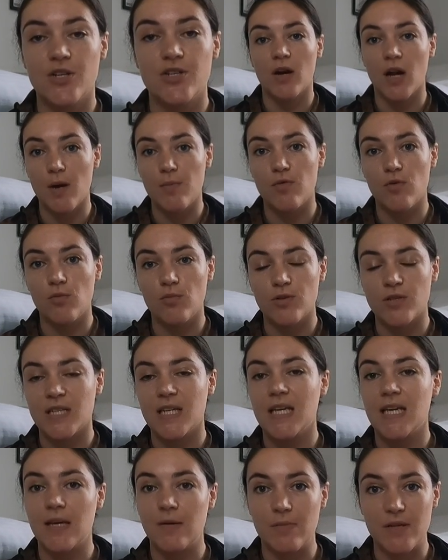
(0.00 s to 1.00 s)
When I bought
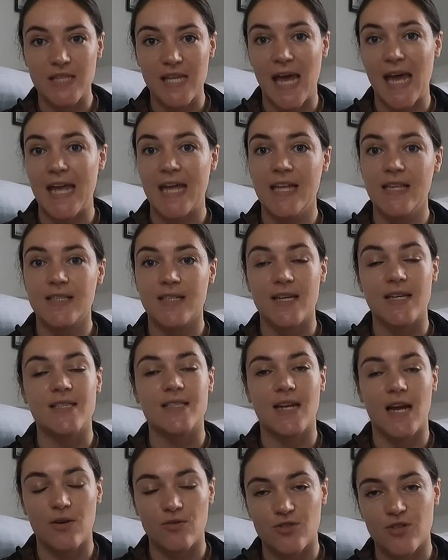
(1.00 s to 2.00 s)
Woody, he was 8. He's
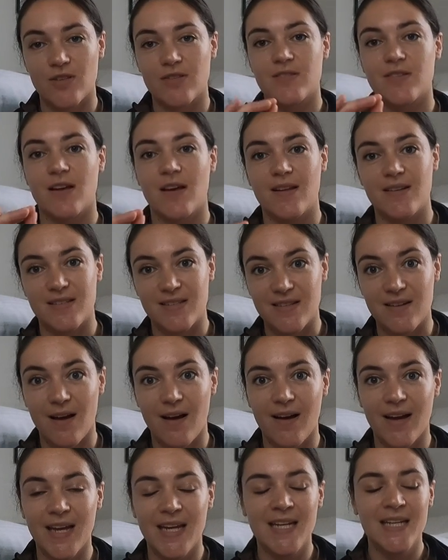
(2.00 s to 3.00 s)
now just turned
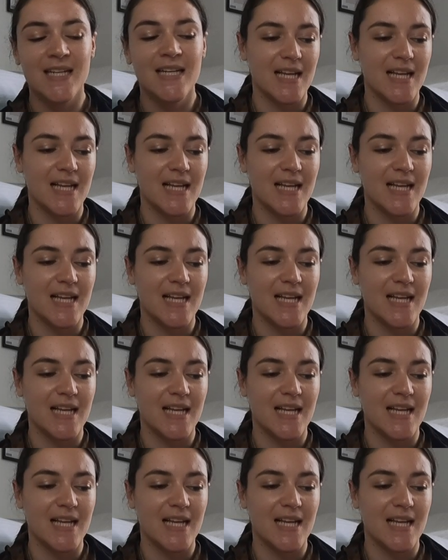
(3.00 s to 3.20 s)
9.